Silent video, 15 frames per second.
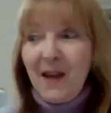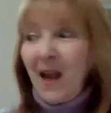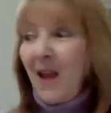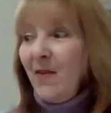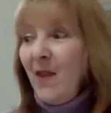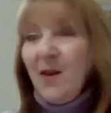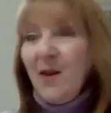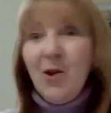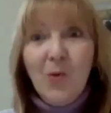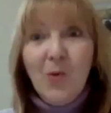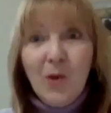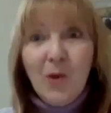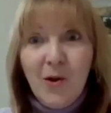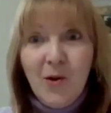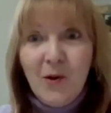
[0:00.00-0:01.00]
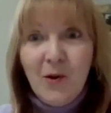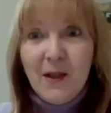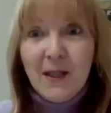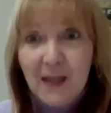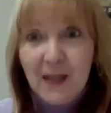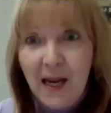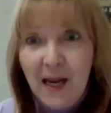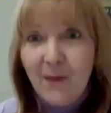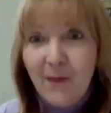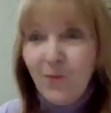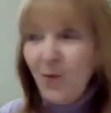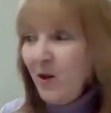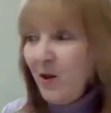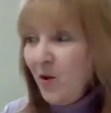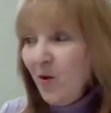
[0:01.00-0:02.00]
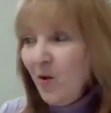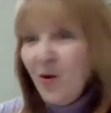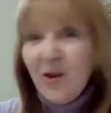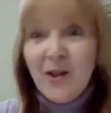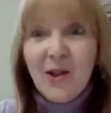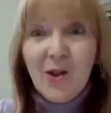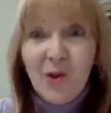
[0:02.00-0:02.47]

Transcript: And then you can do the same with your